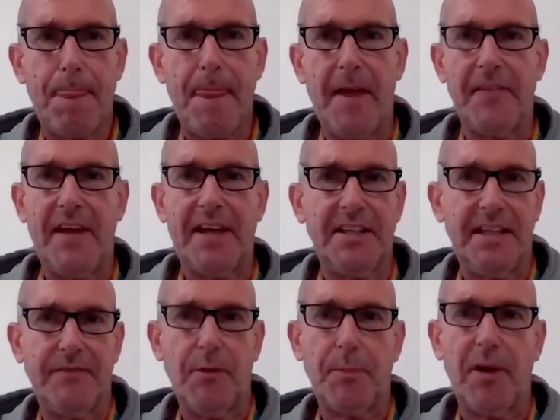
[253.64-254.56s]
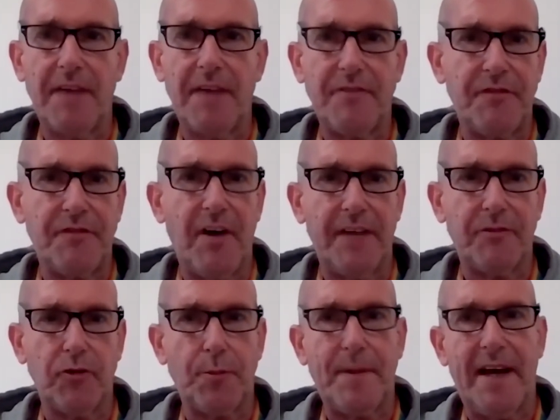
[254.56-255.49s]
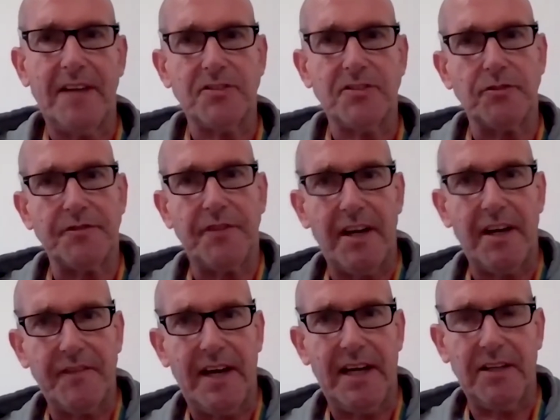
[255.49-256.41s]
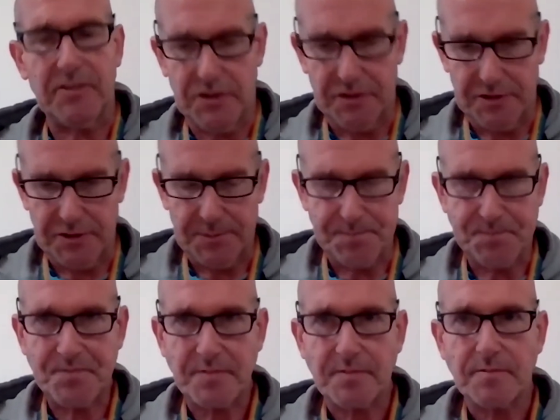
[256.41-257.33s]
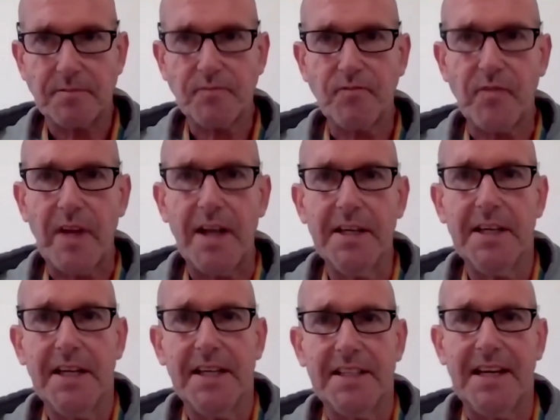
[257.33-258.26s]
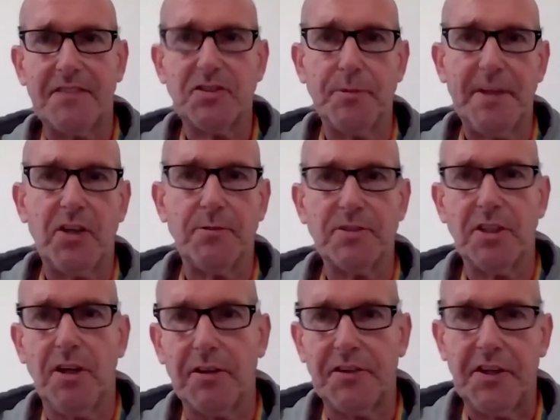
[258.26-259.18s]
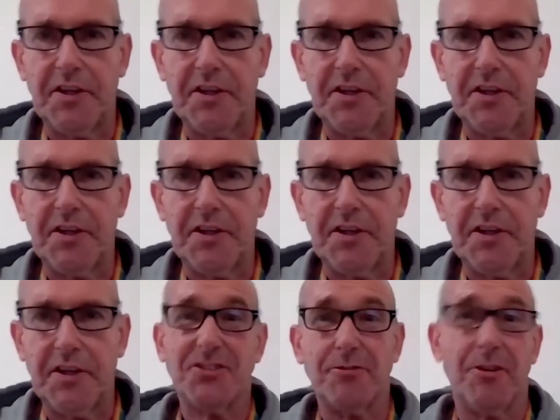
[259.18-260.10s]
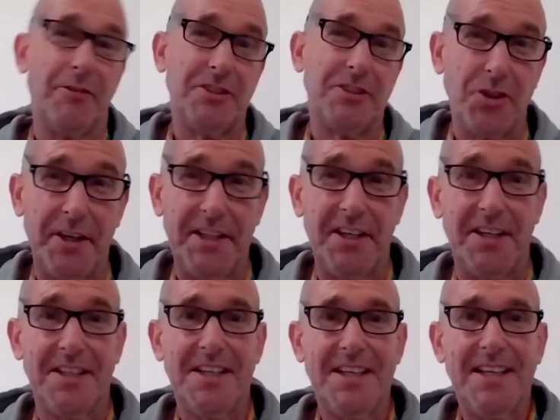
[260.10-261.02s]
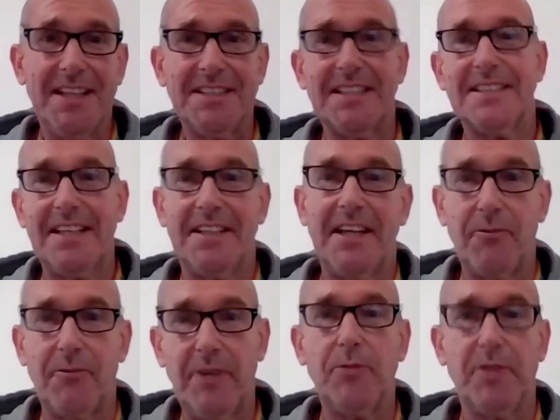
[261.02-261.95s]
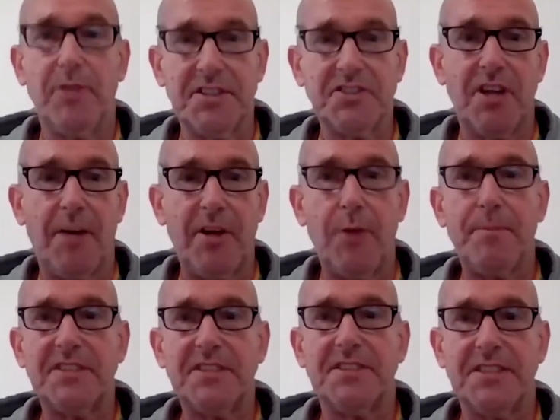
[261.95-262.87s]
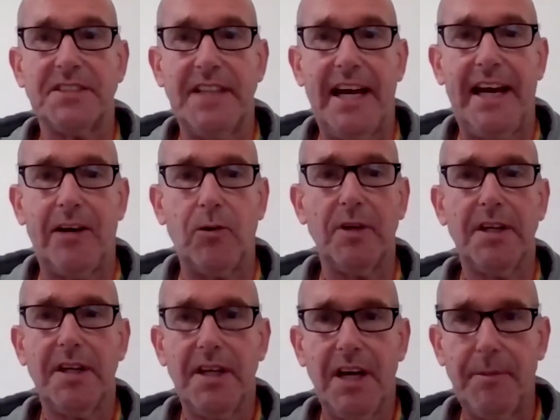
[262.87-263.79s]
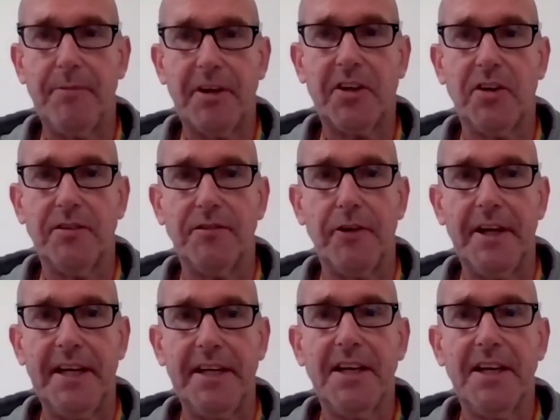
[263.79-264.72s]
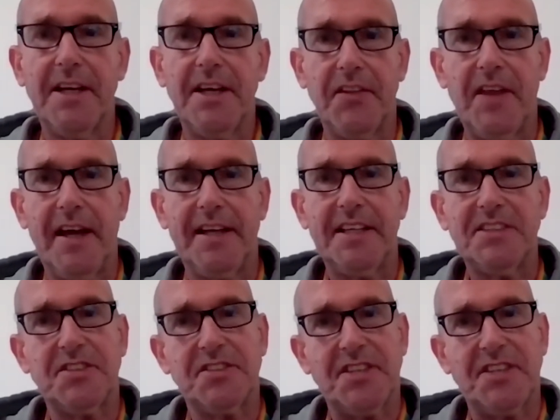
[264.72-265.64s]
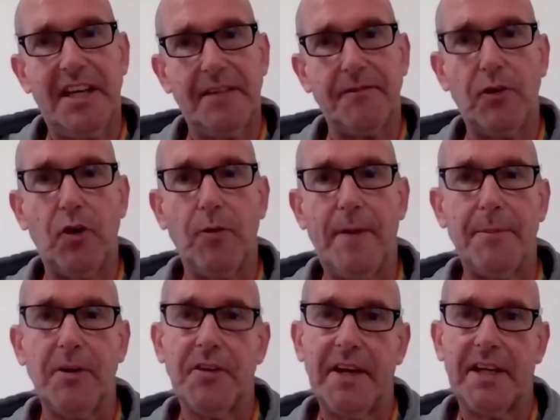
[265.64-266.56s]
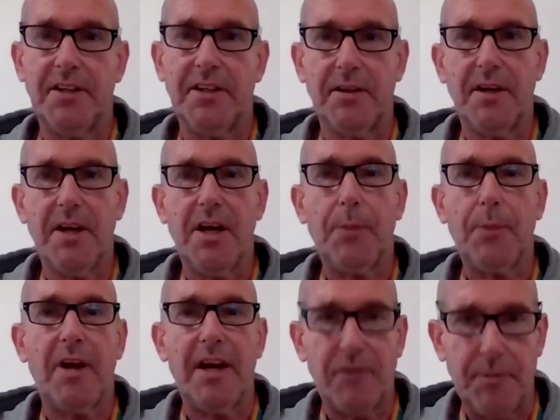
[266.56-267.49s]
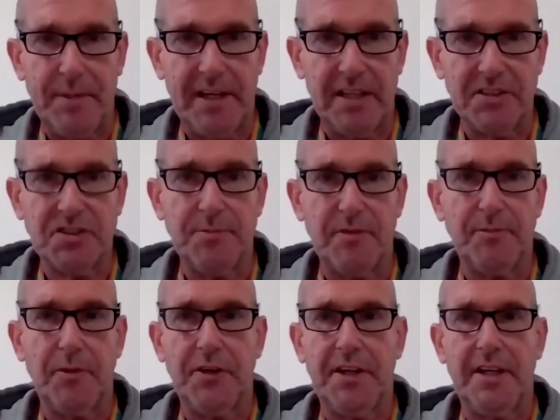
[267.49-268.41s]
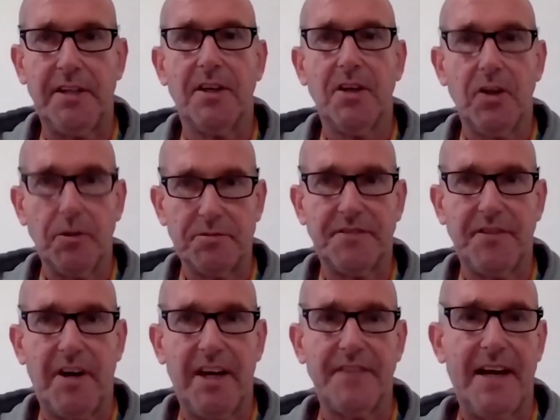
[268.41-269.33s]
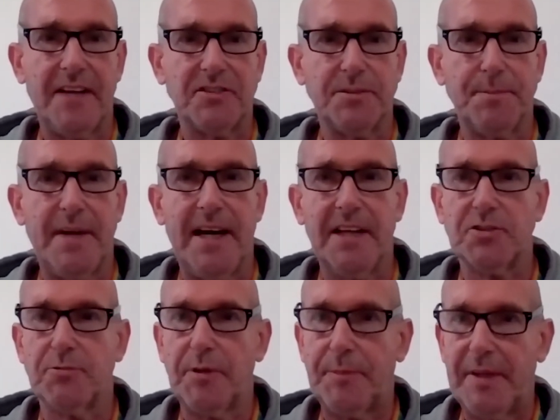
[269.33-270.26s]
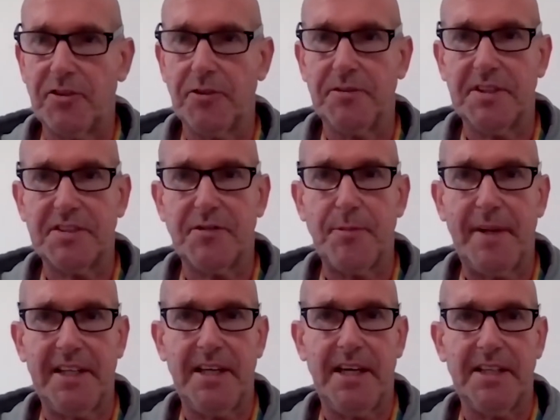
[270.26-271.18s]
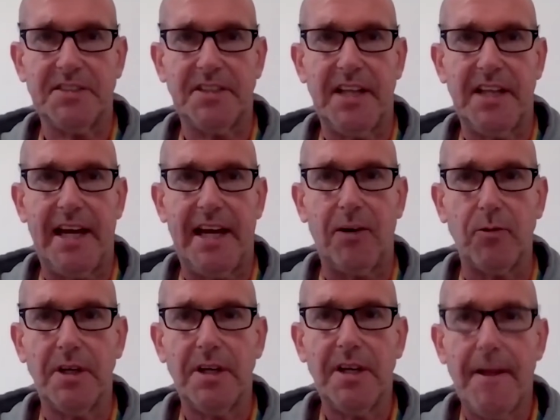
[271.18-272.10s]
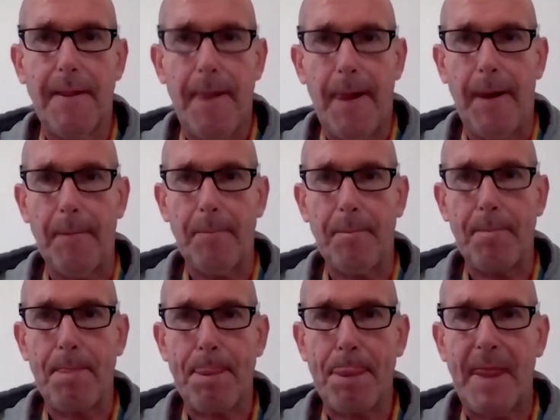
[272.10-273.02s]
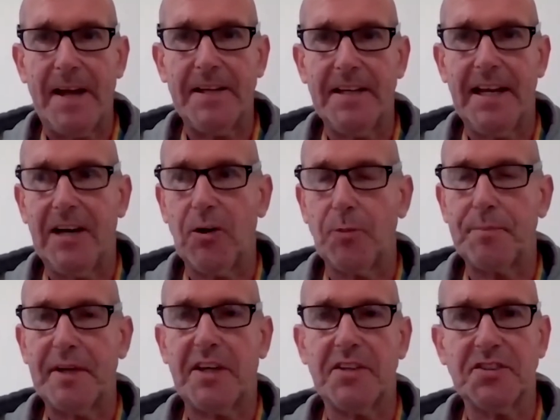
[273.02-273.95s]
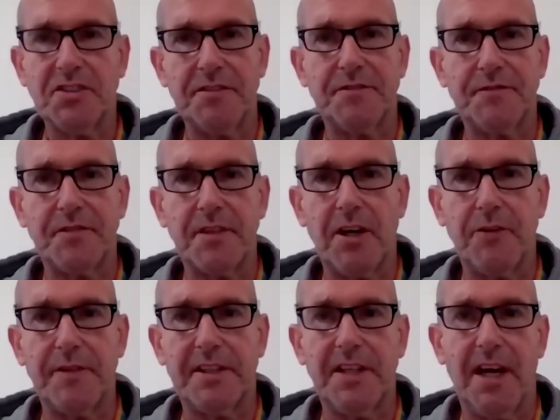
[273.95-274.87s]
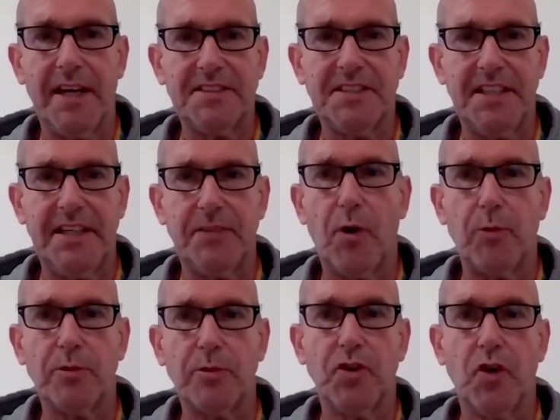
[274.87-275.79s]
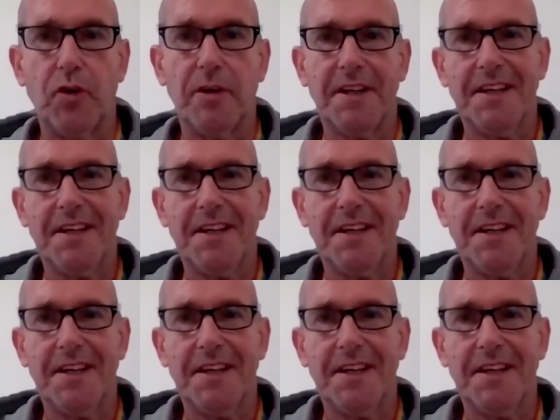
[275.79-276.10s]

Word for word: and they can either apply for five hundred pounds or five thousand. Now, if somebody comes along that used to be a plasterer or a joiner and says, Andy, I really want to start my own business now, I'm in recovery, and then it's the same format, but they can apply for a bigger sum of money, up to £5,000. We've been doing this for many years now. Um, now, because of COVID 19, what would not,